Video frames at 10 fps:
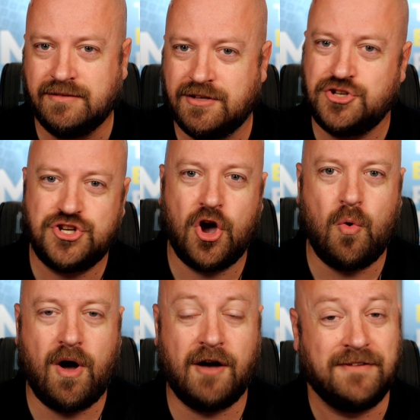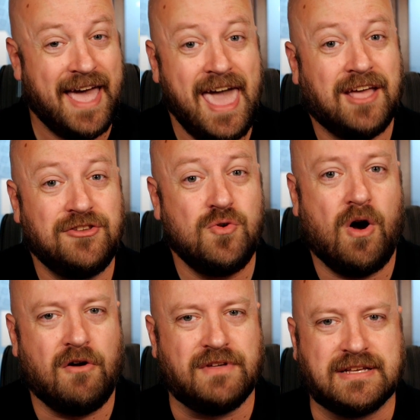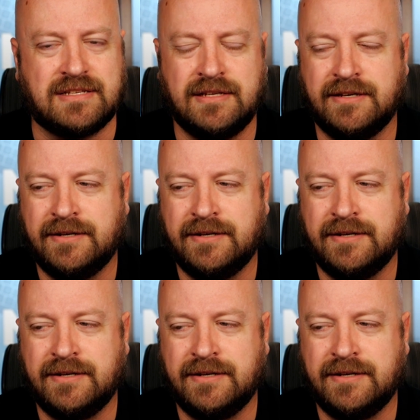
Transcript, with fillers: to show off, hey, I can do all this.